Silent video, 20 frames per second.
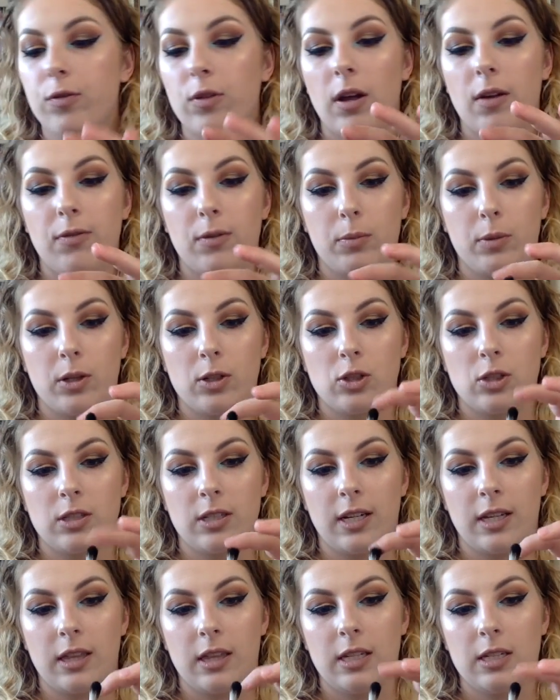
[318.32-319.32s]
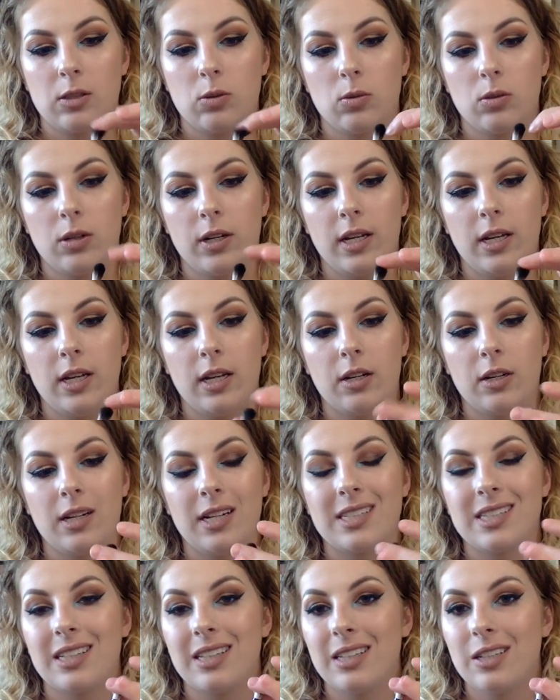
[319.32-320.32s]
fluffy brushes, like this one right here,
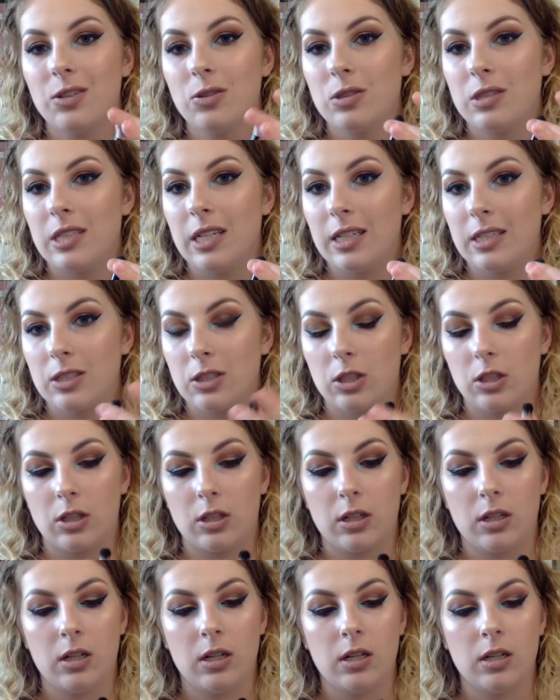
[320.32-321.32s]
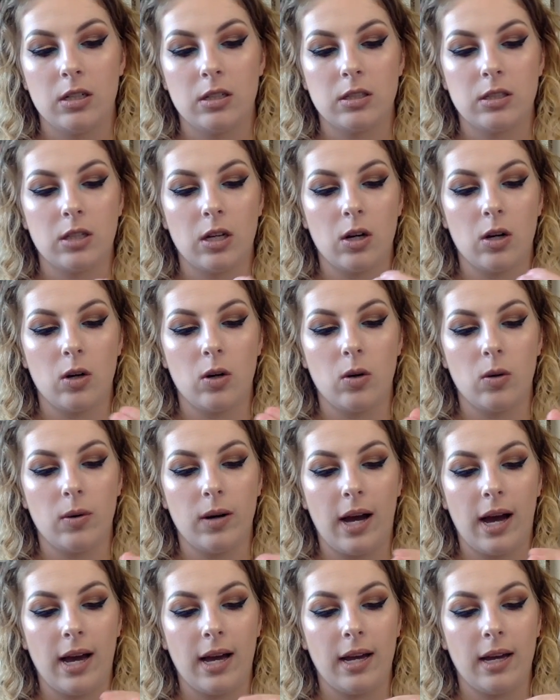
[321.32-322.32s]
it's a little denser, so
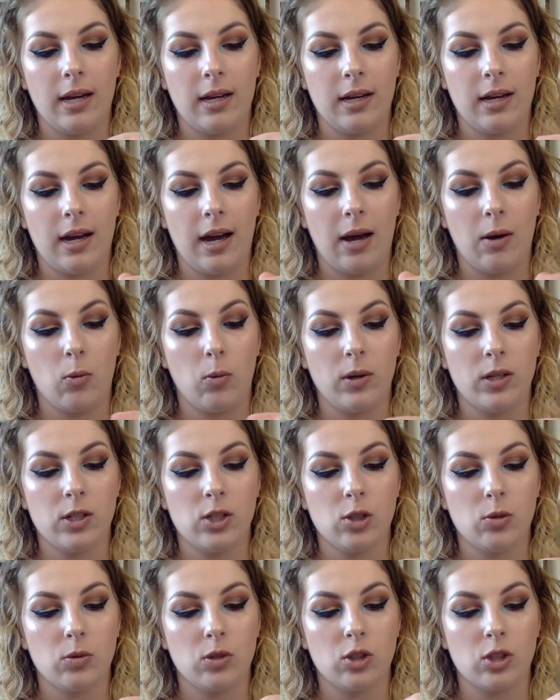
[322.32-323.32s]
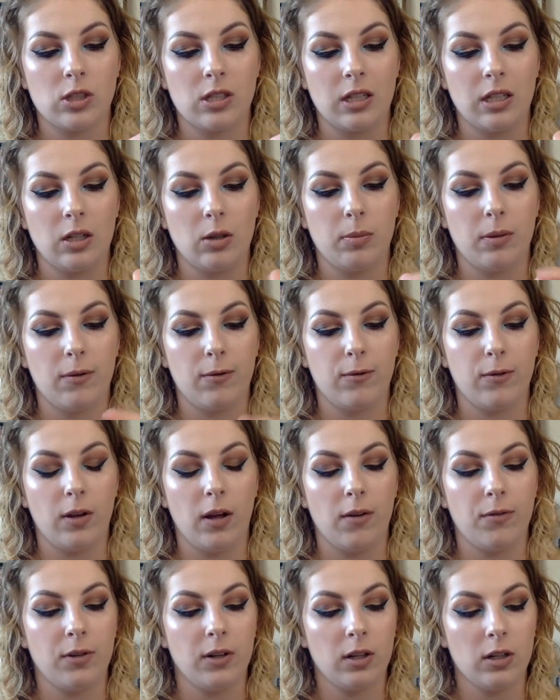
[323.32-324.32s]
I wish it was just a little bit
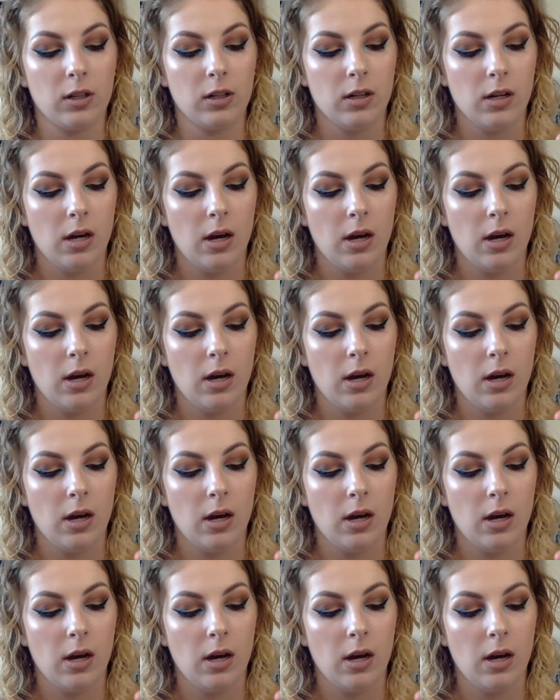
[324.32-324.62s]
fluffier,